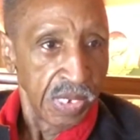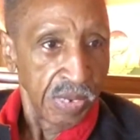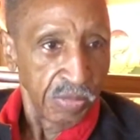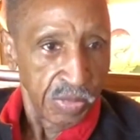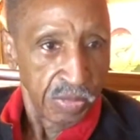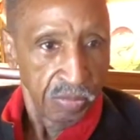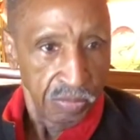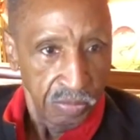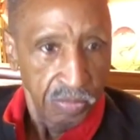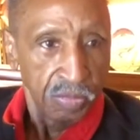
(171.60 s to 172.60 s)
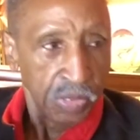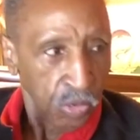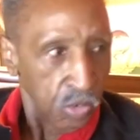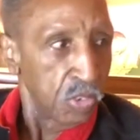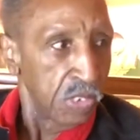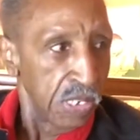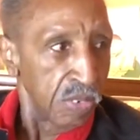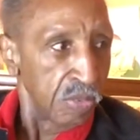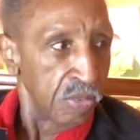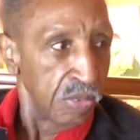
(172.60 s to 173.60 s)
It was real
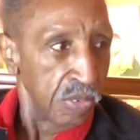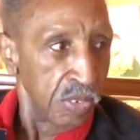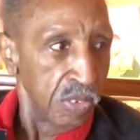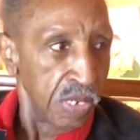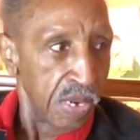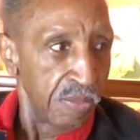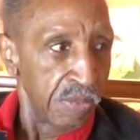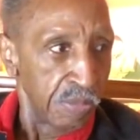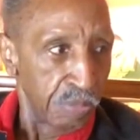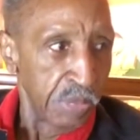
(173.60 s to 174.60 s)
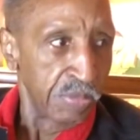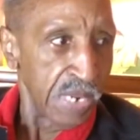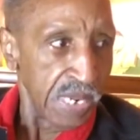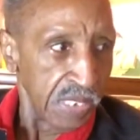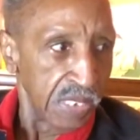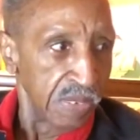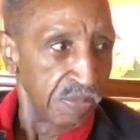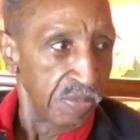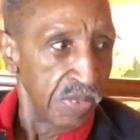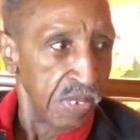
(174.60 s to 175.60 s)
concealed, mm-hmm. a briefcase,
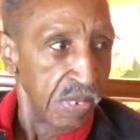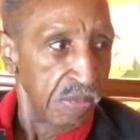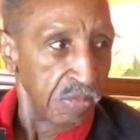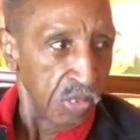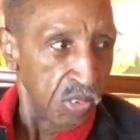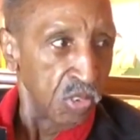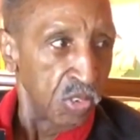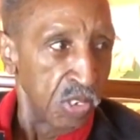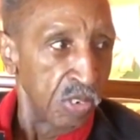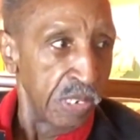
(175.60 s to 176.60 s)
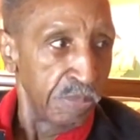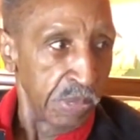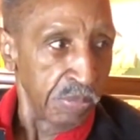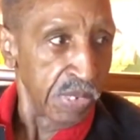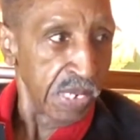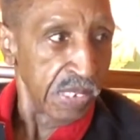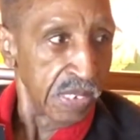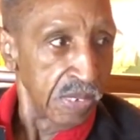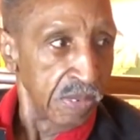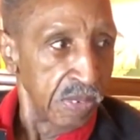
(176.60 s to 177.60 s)
concealed in the
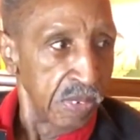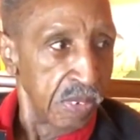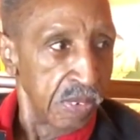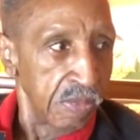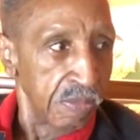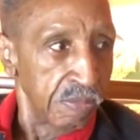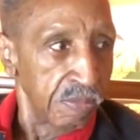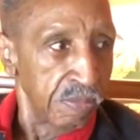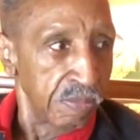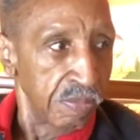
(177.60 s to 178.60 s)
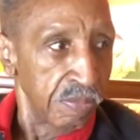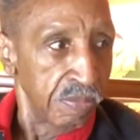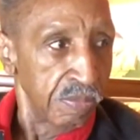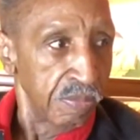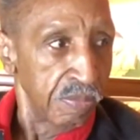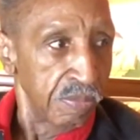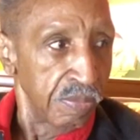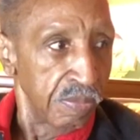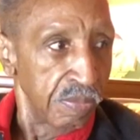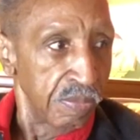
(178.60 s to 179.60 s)
briefcase. Would you say the Nigerians were as good
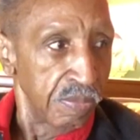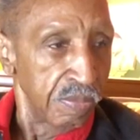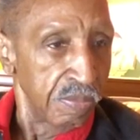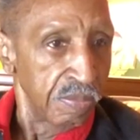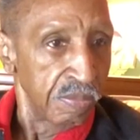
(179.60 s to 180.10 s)
as anybody when